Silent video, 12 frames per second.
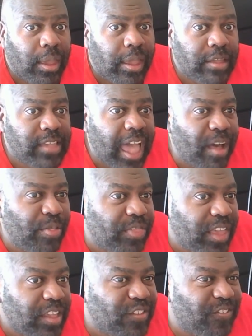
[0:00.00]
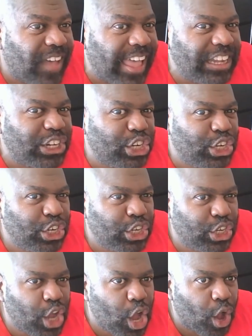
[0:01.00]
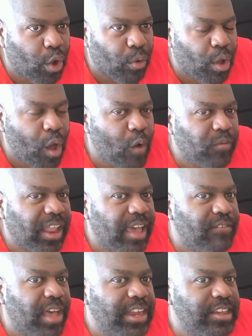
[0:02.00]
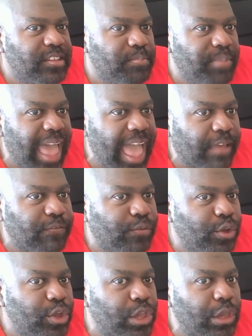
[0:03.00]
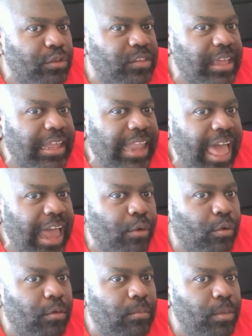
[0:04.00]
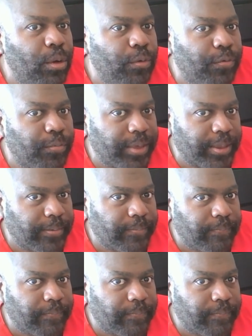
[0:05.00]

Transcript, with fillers: is how this fight should go. Kovalev on his back foot using lateral movement.